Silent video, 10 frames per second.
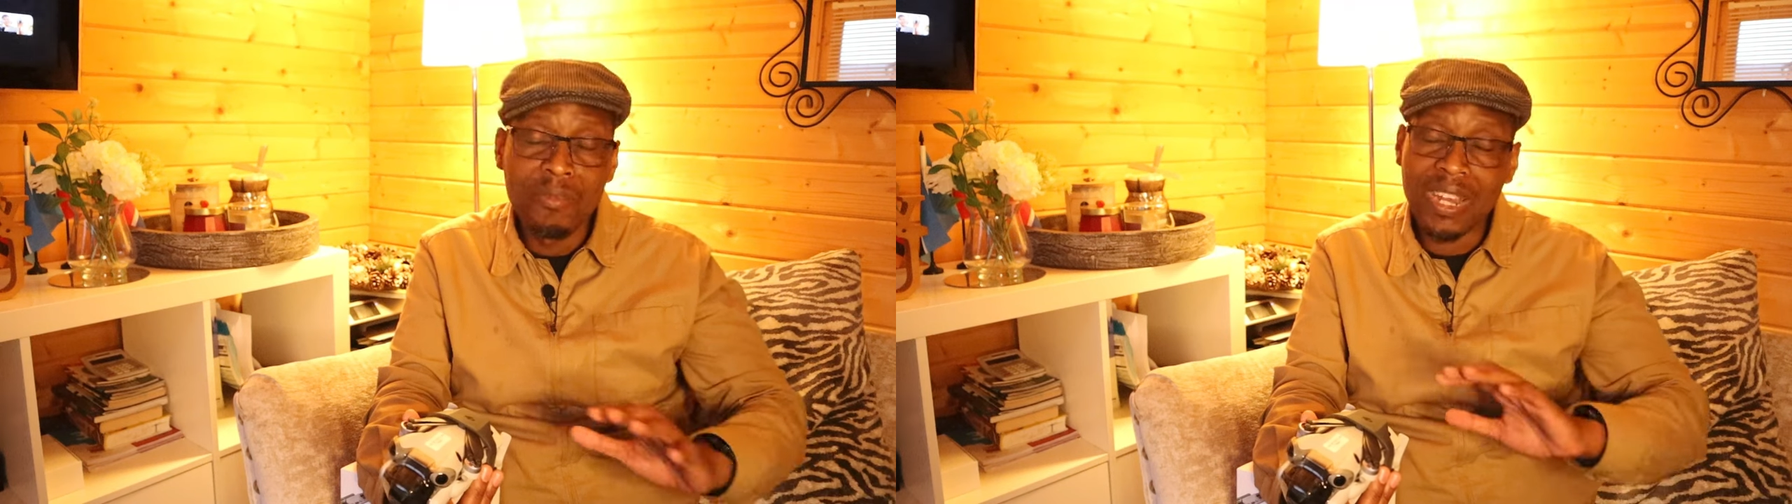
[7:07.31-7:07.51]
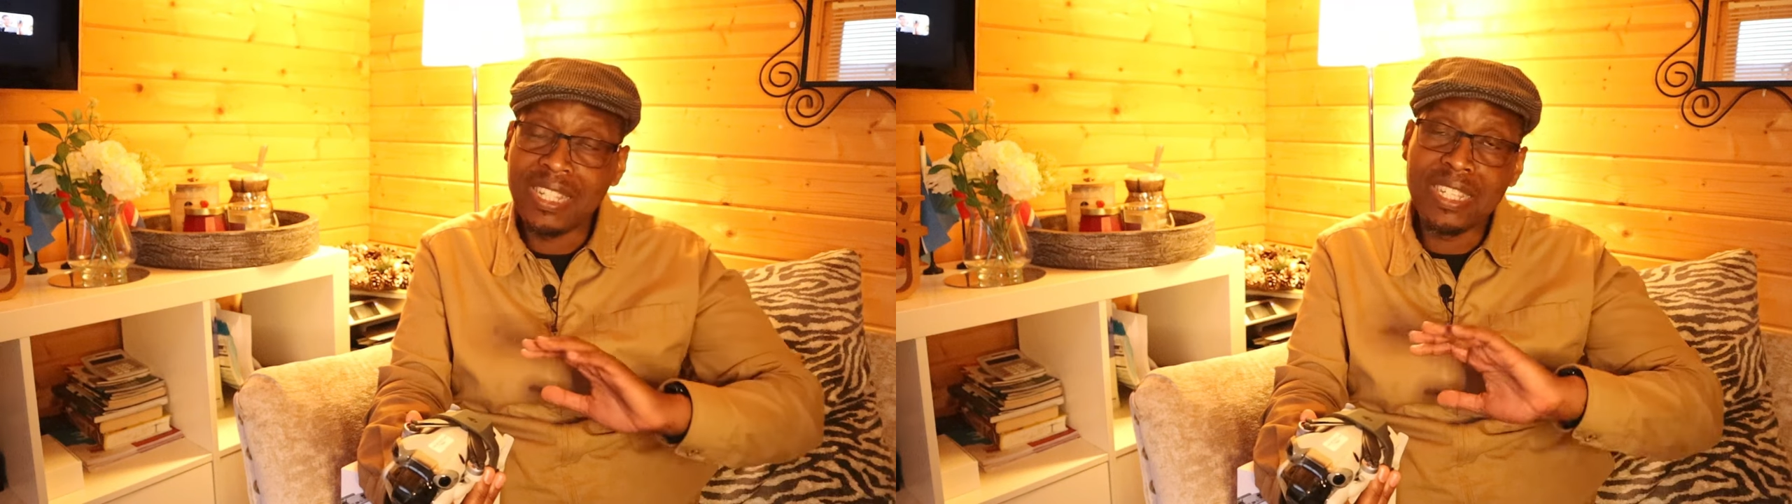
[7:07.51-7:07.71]

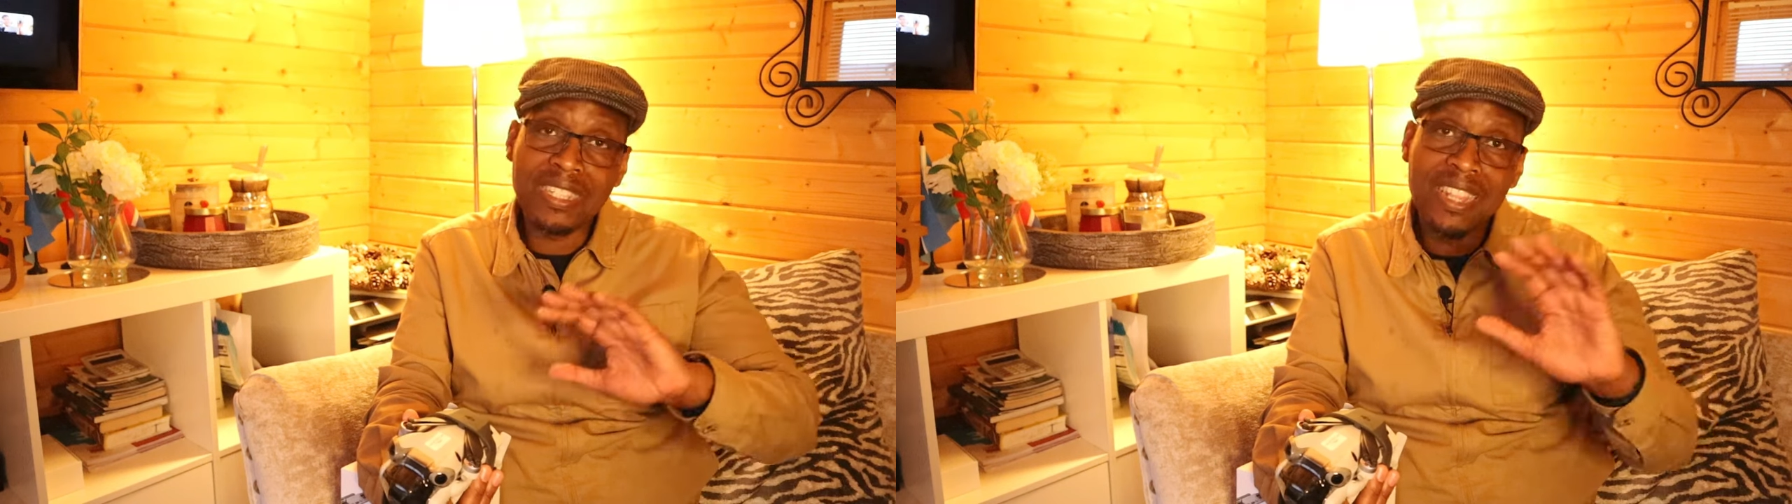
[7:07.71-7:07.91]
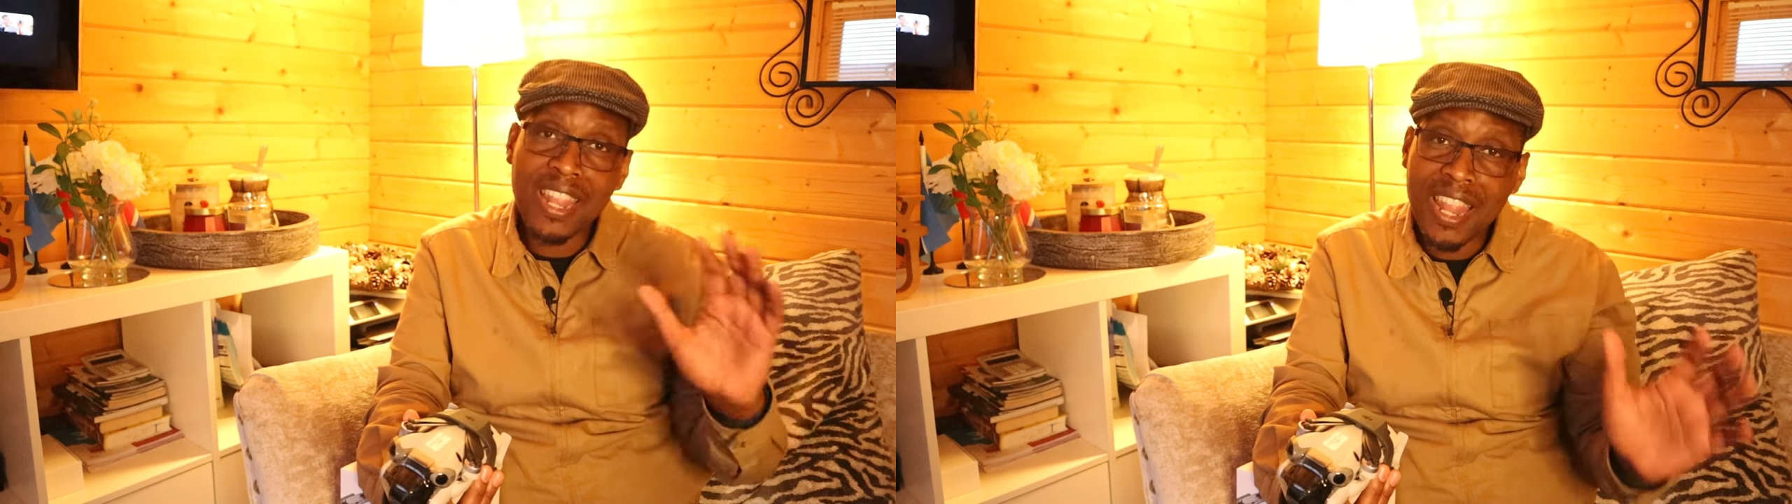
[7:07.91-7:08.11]
but I
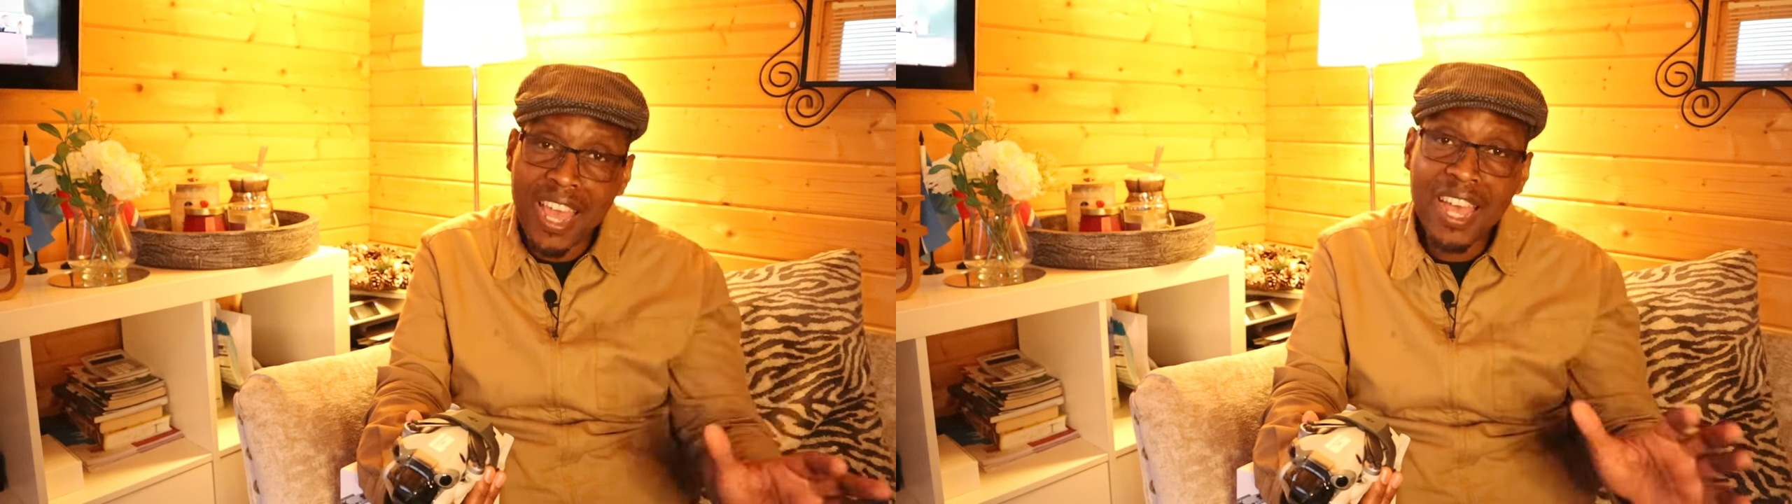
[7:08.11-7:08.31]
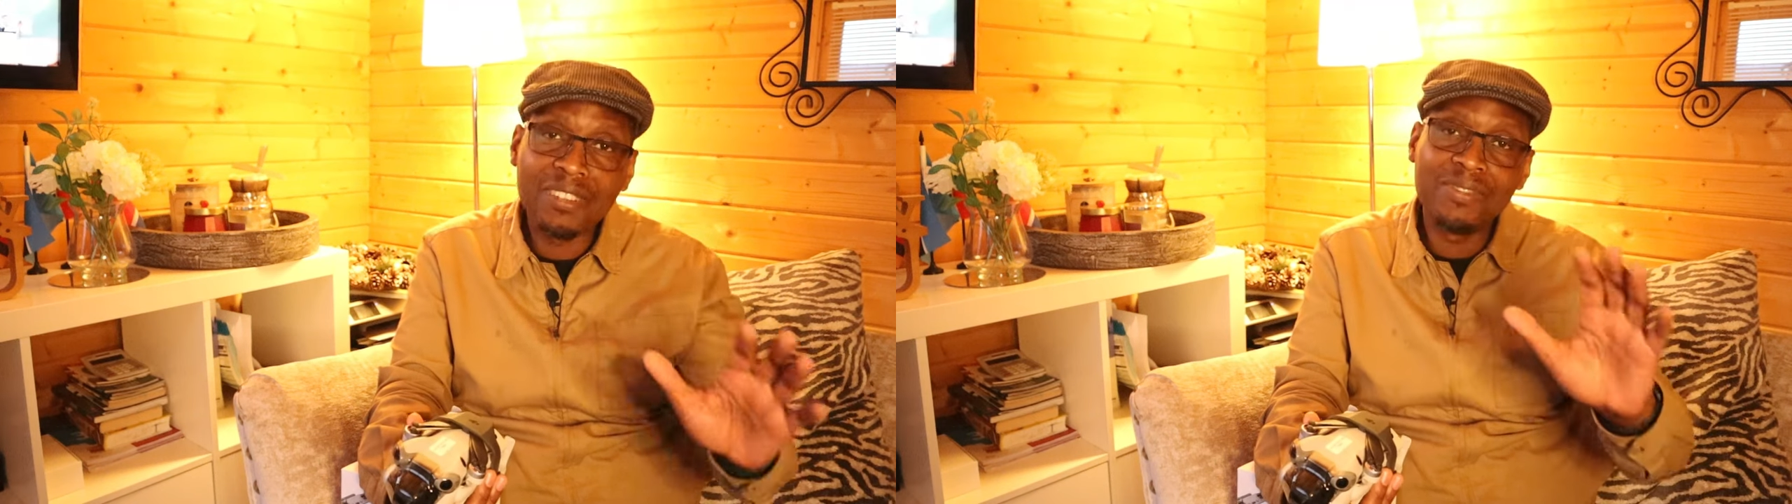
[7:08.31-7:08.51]
just
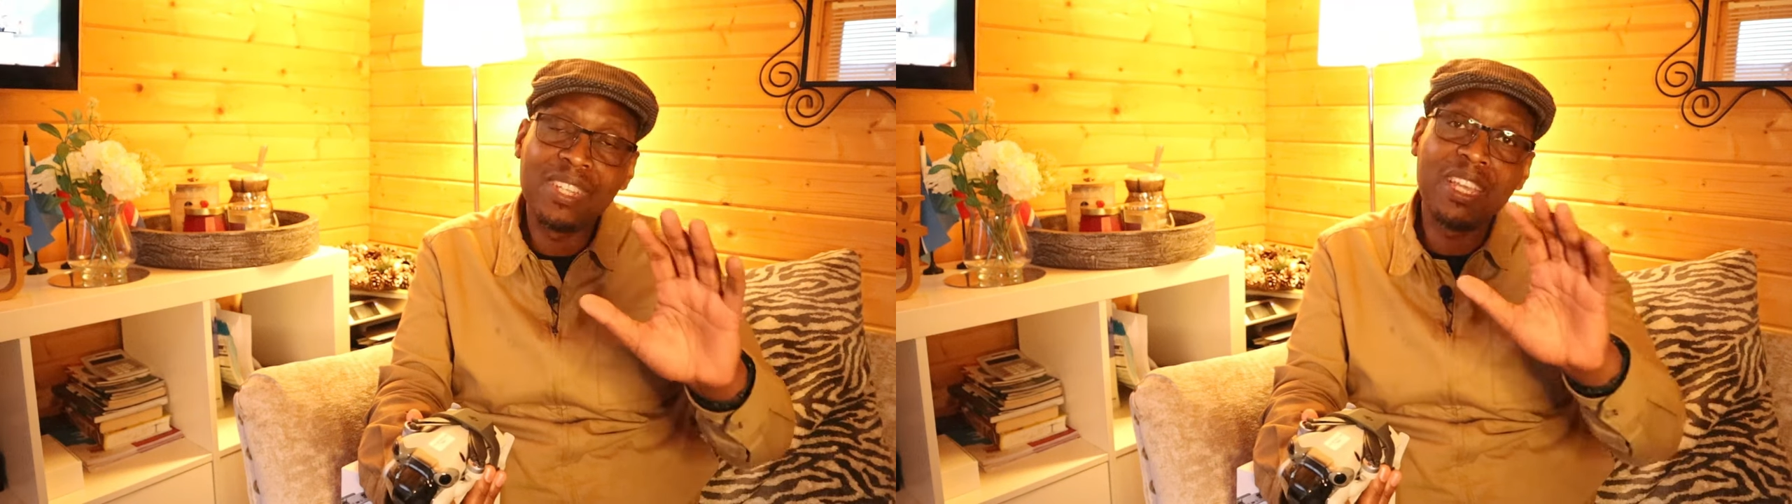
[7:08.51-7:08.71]
love